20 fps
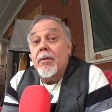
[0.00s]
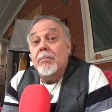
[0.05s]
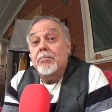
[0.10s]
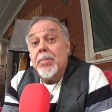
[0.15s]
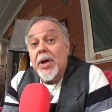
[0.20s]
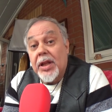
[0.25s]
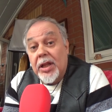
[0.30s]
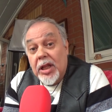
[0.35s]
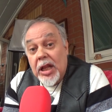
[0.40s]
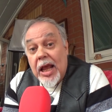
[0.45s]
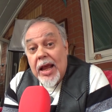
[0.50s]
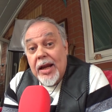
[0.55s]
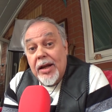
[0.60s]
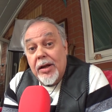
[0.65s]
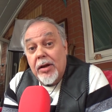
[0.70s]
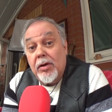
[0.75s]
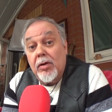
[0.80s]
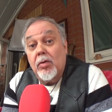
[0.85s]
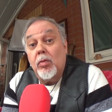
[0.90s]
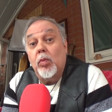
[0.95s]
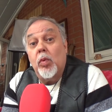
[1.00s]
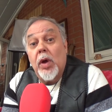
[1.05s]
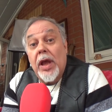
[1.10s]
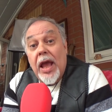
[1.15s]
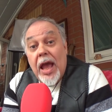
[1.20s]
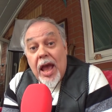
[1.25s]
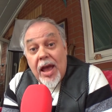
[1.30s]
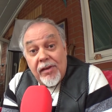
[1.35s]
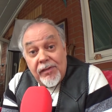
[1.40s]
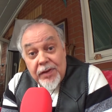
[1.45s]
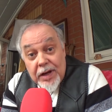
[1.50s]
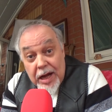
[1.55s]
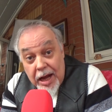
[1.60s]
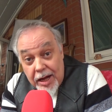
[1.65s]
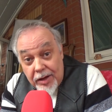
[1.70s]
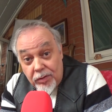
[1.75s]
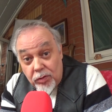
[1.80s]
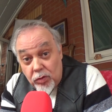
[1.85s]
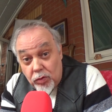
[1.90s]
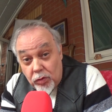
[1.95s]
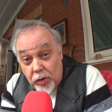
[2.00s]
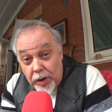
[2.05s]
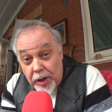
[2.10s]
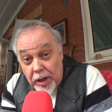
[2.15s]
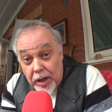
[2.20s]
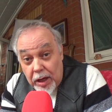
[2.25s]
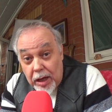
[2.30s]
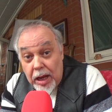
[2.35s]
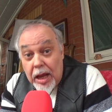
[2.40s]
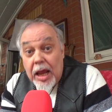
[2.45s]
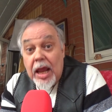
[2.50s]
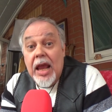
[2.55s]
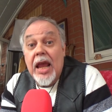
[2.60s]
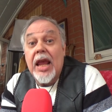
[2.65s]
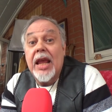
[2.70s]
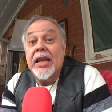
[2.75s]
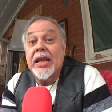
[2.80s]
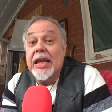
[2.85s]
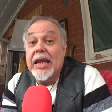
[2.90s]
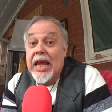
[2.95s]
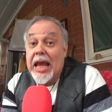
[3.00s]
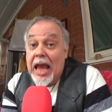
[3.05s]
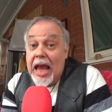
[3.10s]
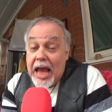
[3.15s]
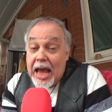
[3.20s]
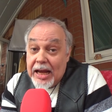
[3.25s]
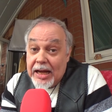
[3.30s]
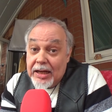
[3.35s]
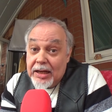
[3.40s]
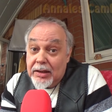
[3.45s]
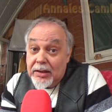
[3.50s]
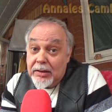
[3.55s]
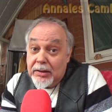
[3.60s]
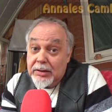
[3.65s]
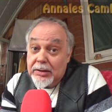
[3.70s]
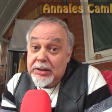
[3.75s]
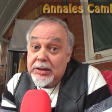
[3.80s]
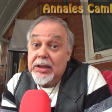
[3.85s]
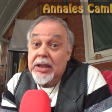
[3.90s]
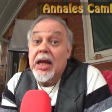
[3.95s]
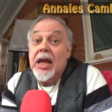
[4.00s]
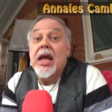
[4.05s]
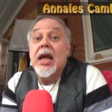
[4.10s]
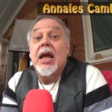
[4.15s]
But then we have an entry in the Annals